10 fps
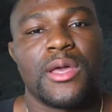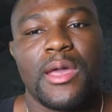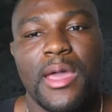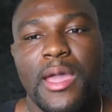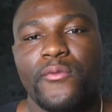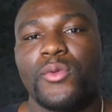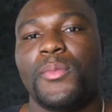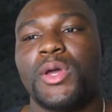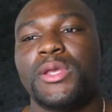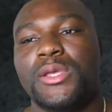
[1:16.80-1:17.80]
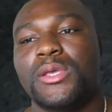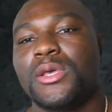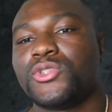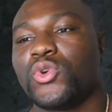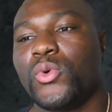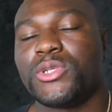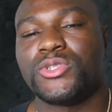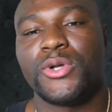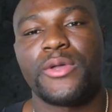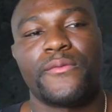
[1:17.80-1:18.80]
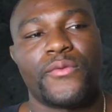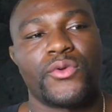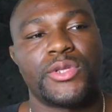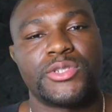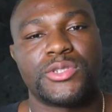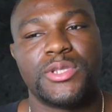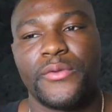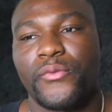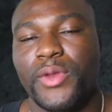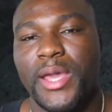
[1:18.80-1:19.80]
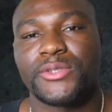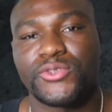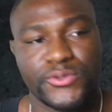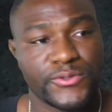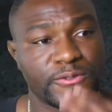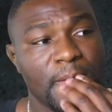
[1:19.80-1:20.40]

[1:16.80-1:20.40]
Everybody is always looking for these different answers.